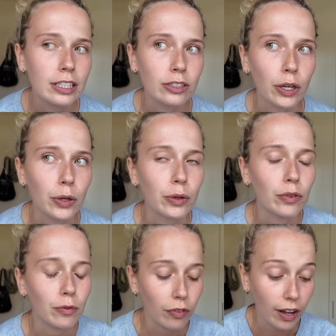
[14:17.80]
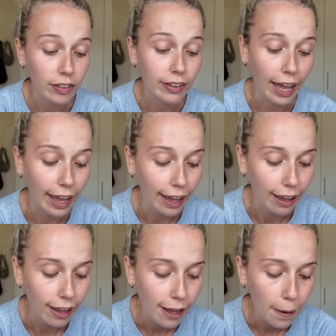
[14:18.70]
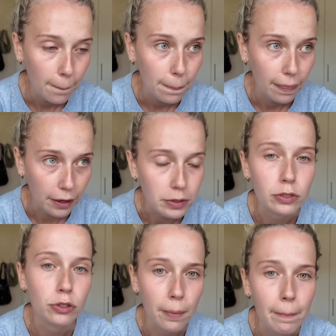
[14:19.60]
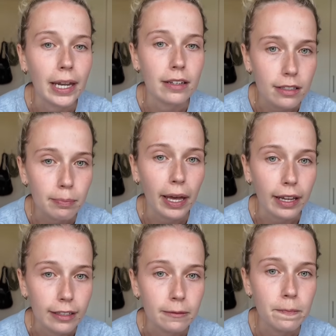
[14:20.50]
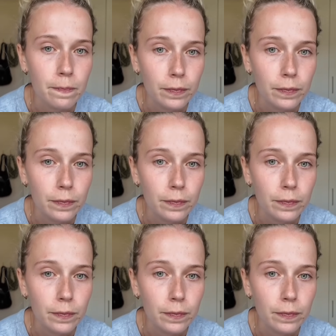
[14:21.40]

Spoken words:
So from 5k I was in tremendous pain.